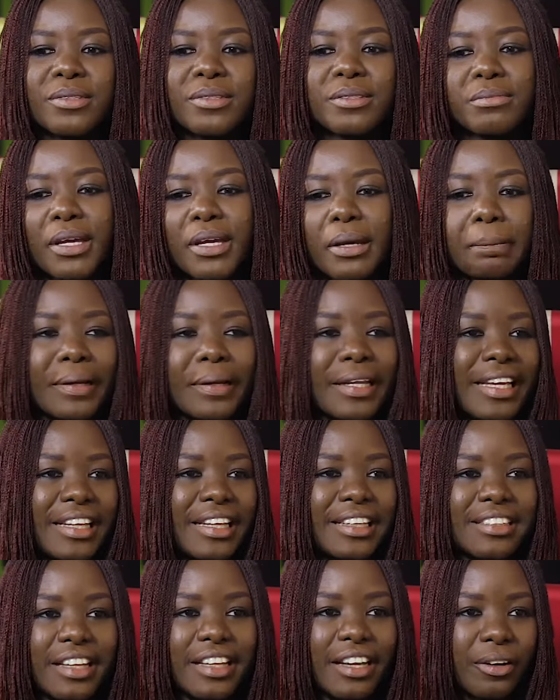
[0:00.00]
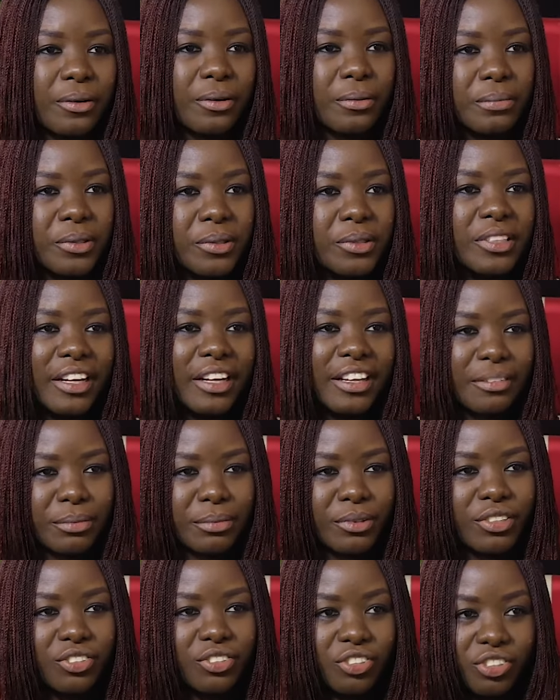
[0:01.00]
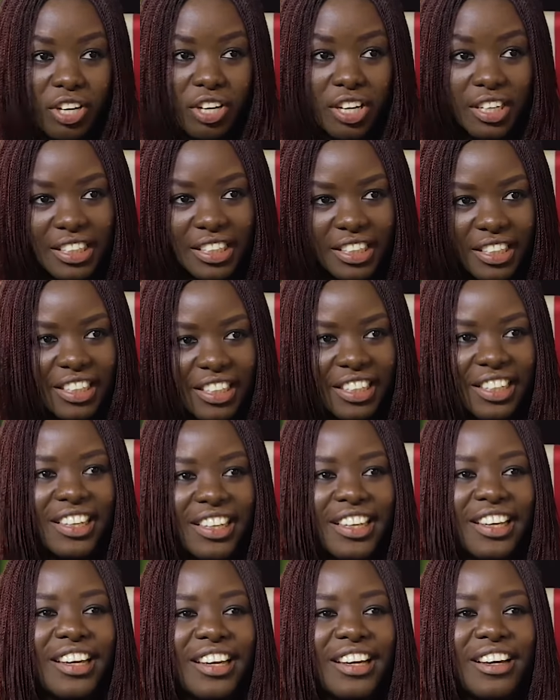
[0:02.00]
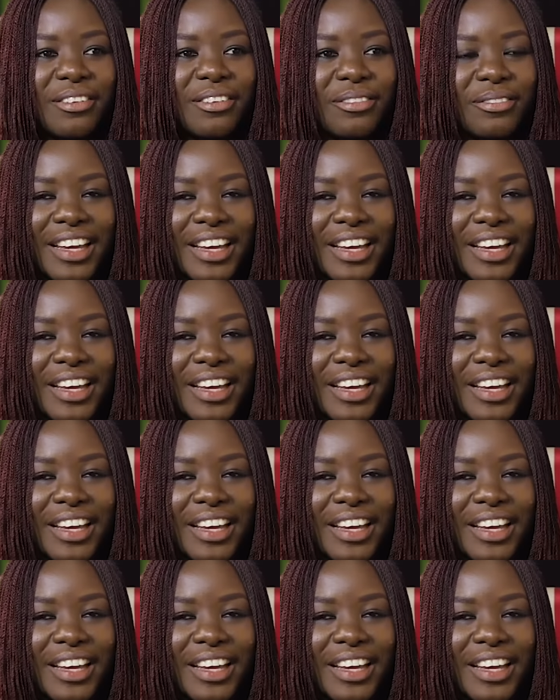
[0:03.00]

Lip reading: to make planes and computers, but surely braids.